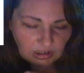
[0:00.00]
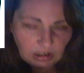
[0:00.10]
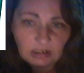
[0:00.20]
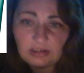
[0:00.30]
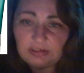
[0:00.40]

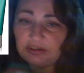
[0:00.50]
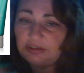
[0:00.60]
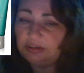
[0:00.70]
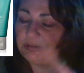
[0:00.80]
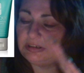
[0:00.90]
This is
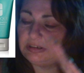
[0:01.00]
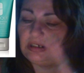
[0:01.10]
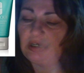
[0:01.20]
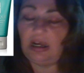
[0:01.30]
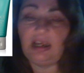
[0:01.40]
something that
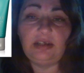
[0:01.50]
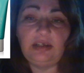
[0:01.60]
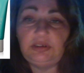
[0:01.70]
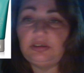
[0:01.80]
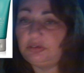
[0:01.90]
I have
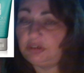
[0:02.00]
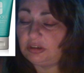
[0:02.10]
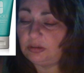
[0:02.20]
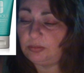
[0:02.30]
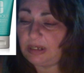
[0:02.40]
used in
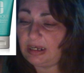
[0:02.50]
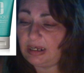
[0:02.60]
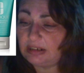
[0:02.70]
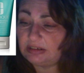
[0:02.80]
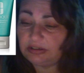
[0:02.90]
the
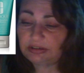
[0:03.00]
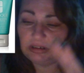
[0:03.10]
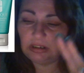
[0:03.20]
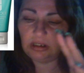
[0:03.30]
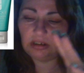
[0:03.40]
past,
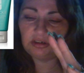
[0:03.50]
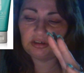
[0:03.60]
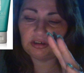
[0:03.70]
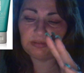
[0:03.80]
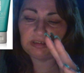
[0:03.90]

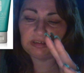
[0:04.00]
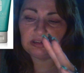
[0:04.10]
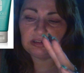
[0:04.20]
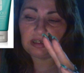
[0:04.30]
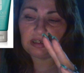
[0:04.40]
something
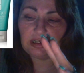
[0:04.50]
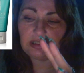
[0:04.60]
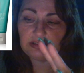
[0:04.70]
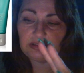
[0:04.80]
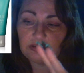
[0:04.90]

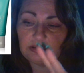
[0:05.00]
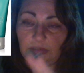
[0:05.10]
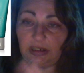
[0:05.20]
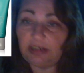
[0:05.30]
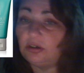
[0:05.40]
that
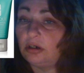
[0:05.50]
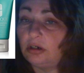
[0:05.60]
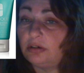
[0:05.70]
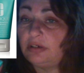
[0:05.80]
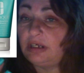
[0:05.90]
my
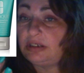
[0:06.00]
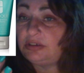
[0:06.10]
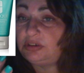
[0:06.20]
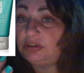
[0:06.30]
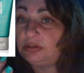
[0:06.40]
daughter has
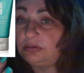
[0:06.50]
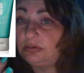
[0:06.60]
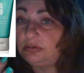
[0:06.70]
used,